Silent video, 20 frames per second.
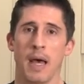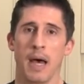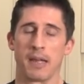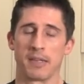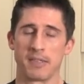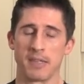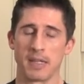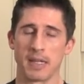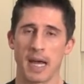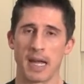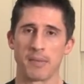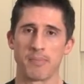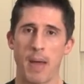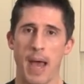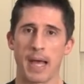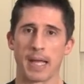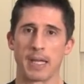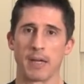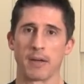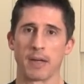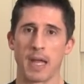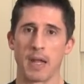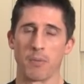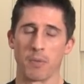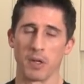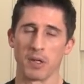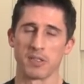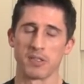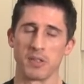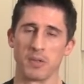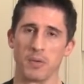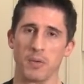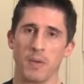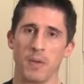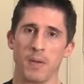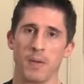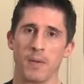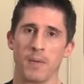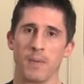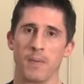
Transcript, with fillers: I'll see you guys back here again real soon.